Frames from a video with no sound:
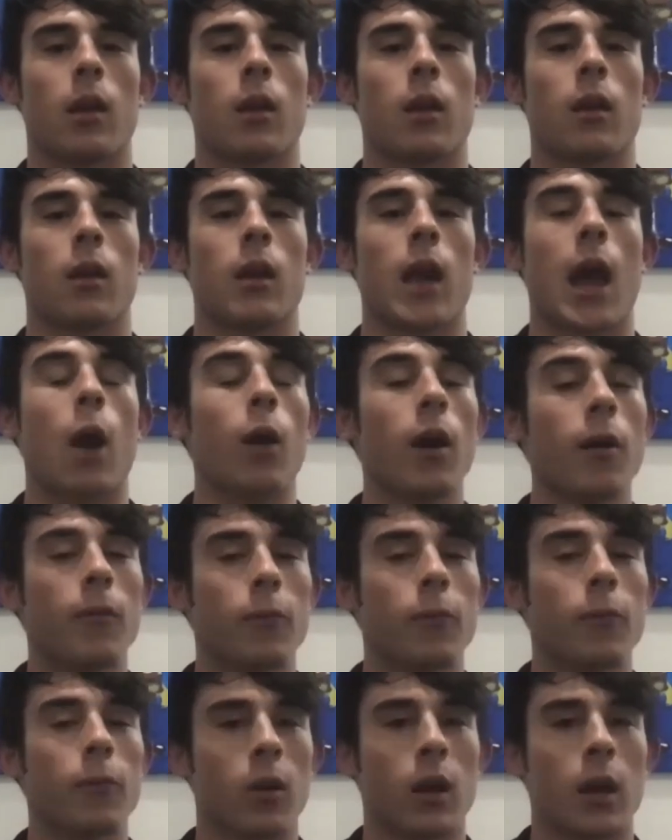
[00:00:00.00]

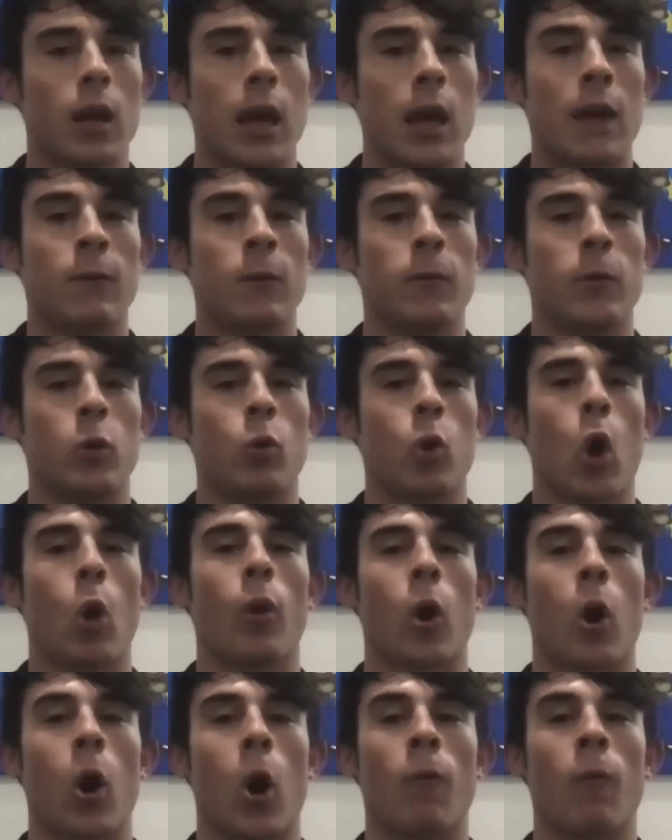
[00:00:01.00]
however, if you
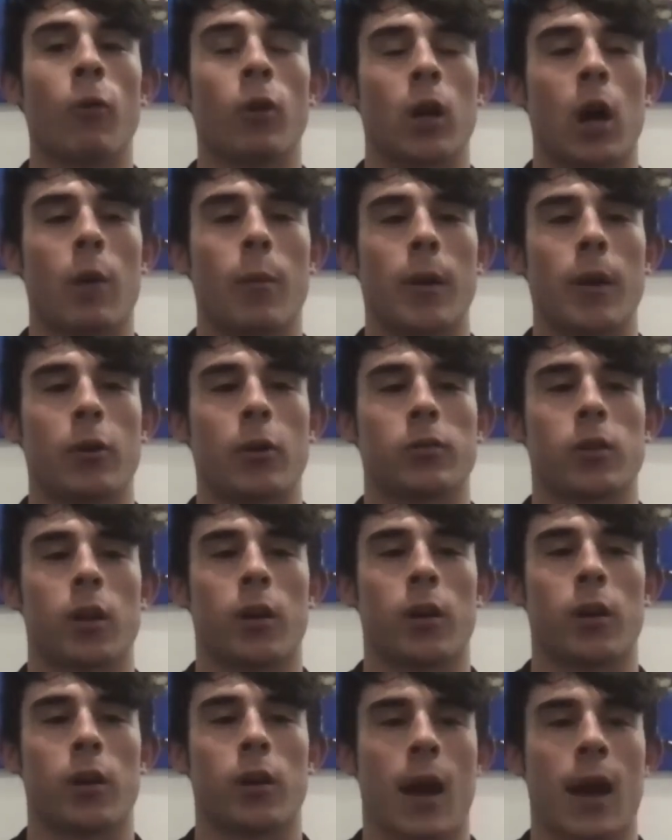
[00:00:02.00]
view overcoming your
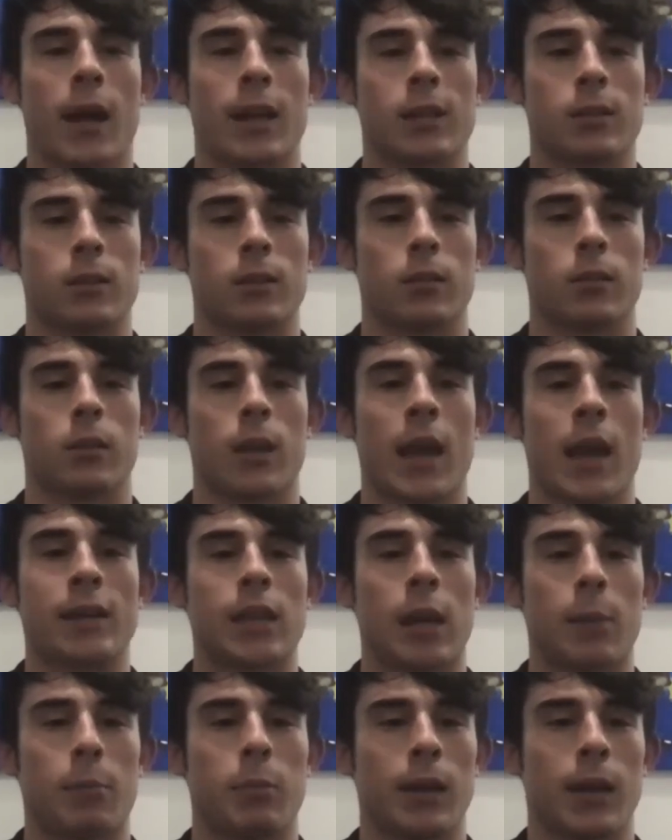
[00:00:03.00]
stutter as
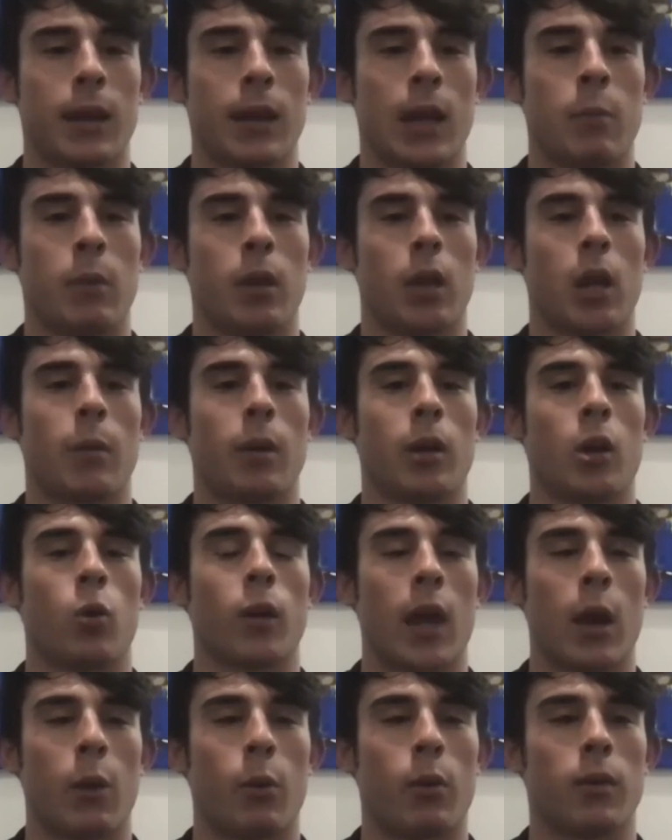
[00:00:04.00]
accepting it and becoming
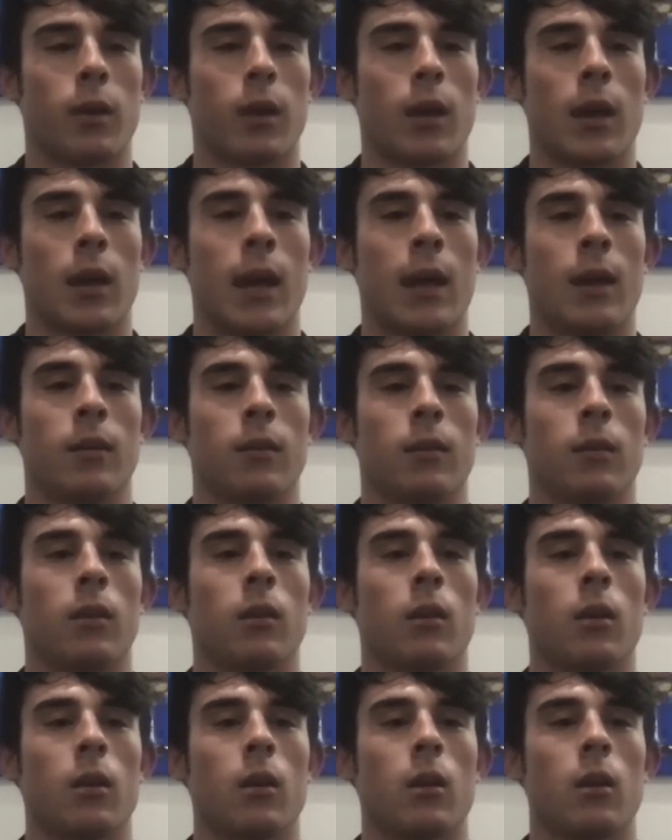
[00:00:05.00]
okay with it and
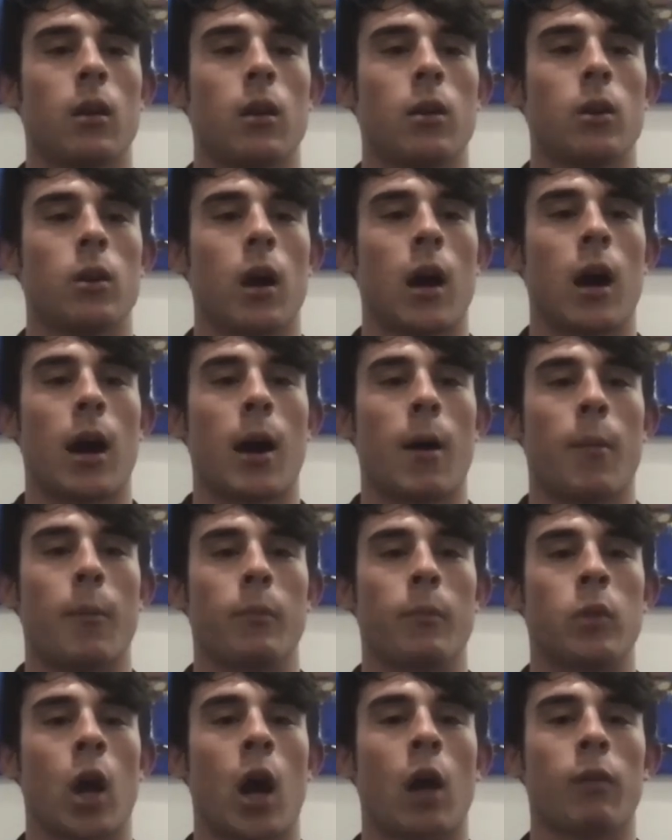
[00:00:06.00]
um,
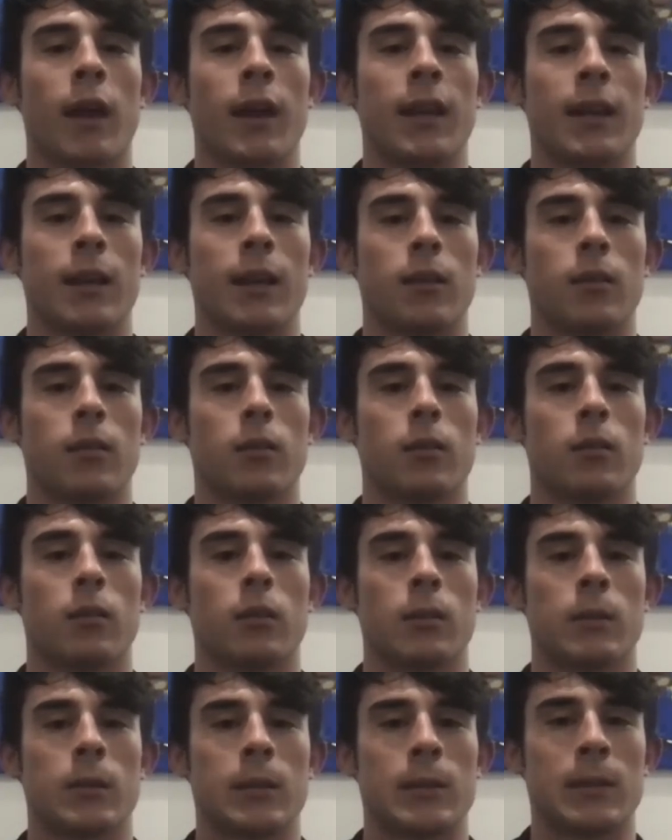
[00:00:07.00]
not letting it
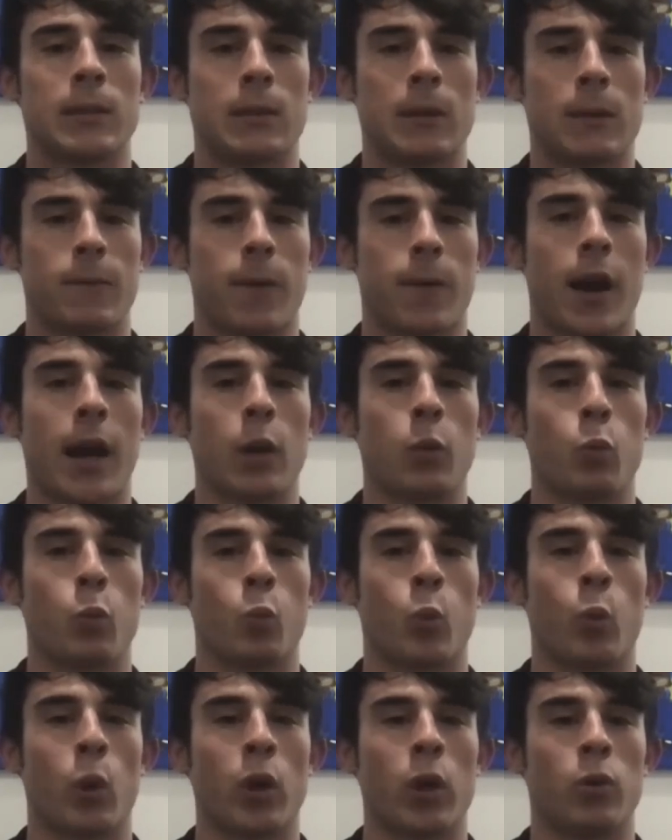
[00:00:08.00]
define
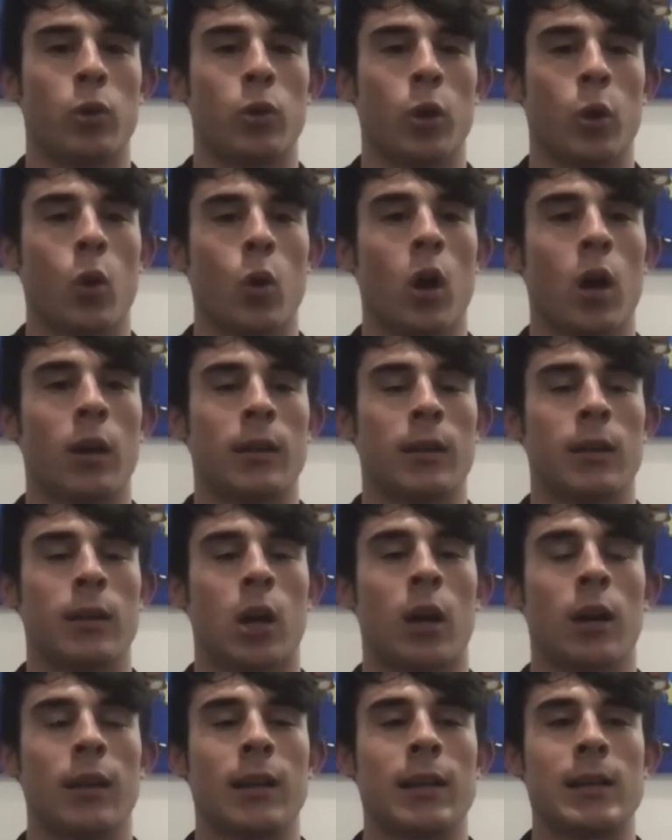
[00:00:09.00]
what you do on
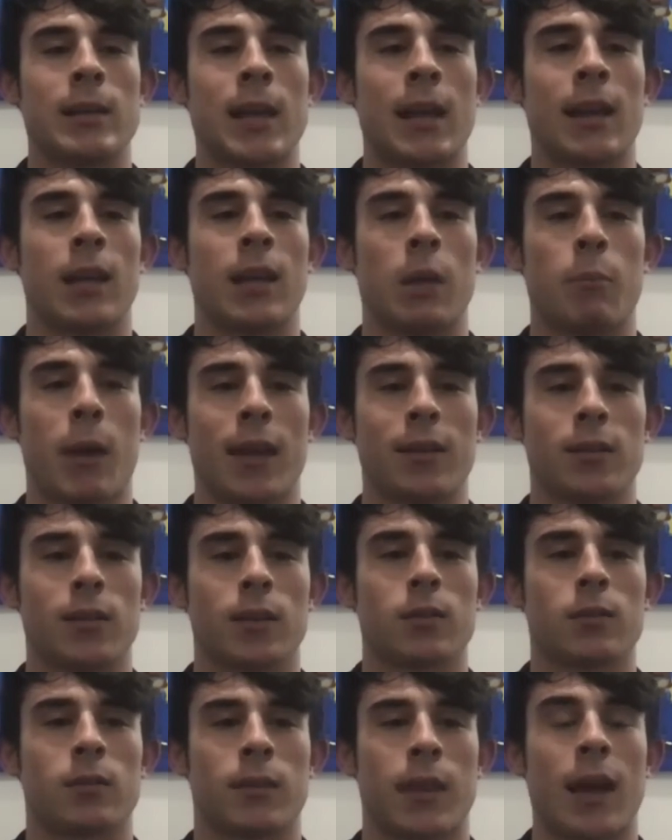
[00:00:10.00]
on a day-to-day
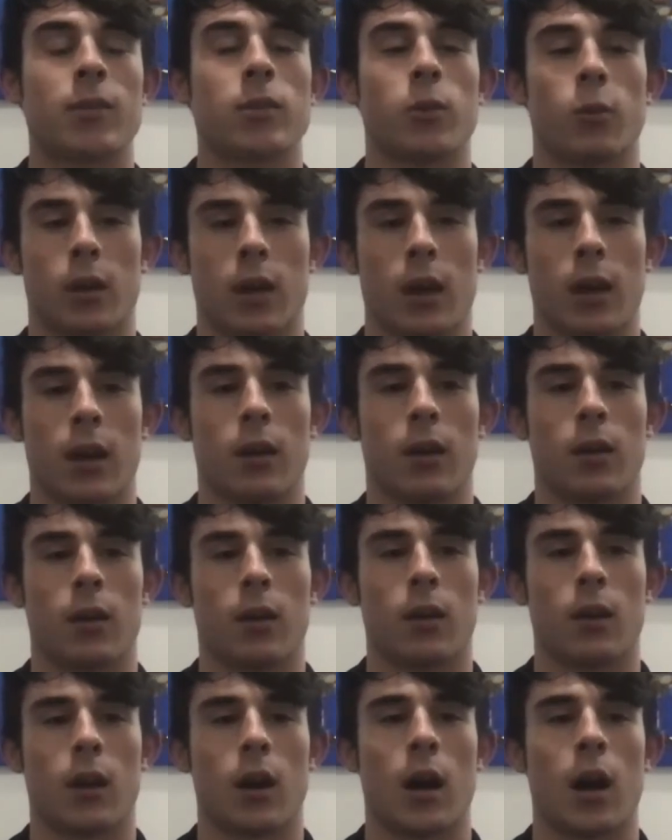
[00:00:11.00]
basis that's okay
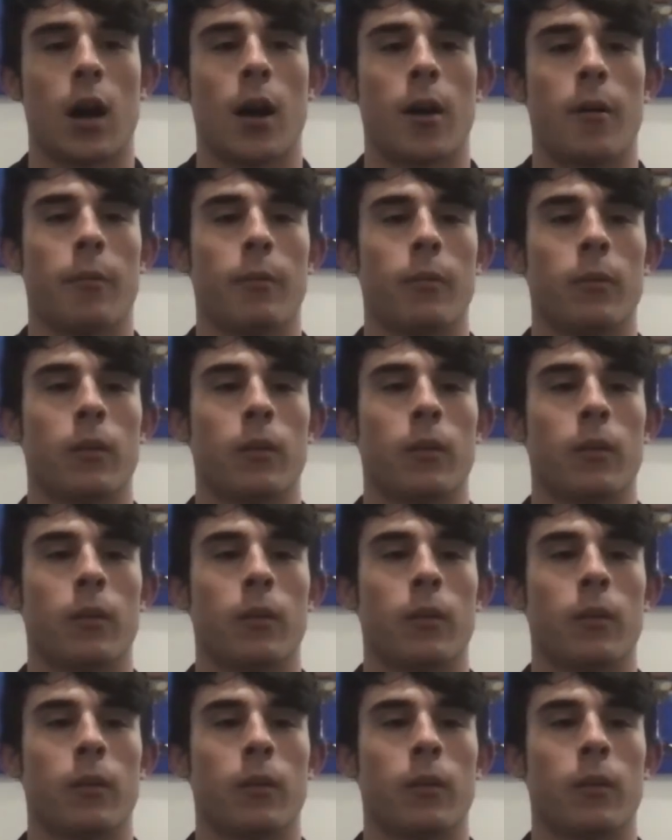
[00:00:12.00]
um,